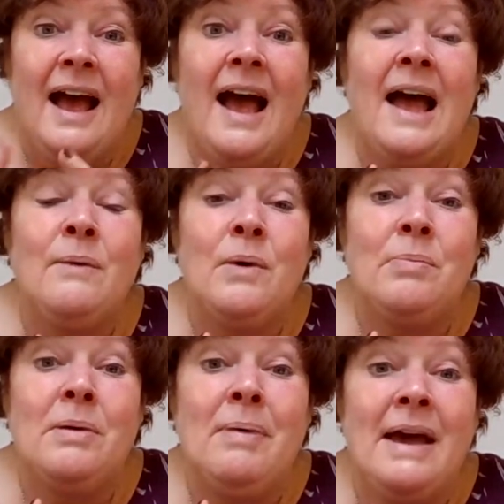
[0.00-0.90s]
I will
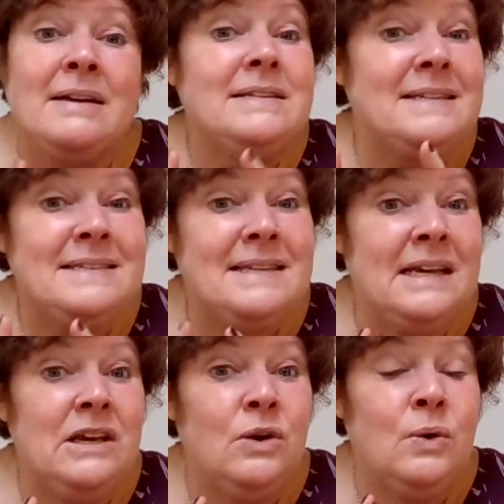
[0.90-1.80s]
be back to
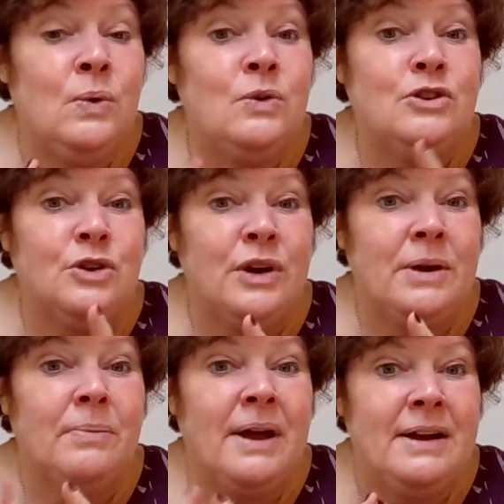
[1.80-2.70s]
see you during
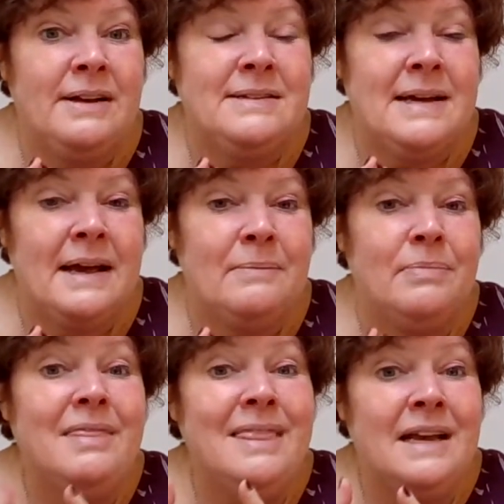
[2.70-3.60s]
writing time.
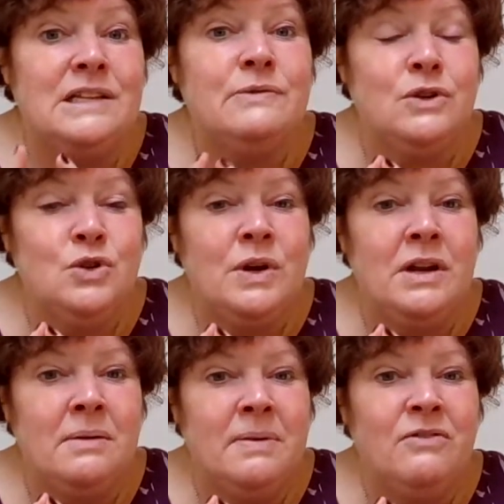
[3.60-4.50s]
Thanks for
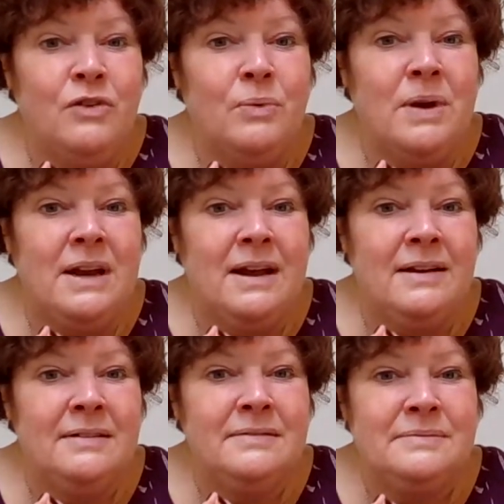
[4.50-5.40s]
joining me for reading.
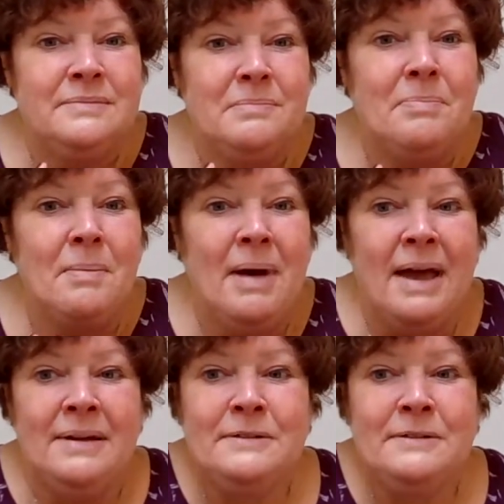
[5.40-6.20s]
Bye-bye.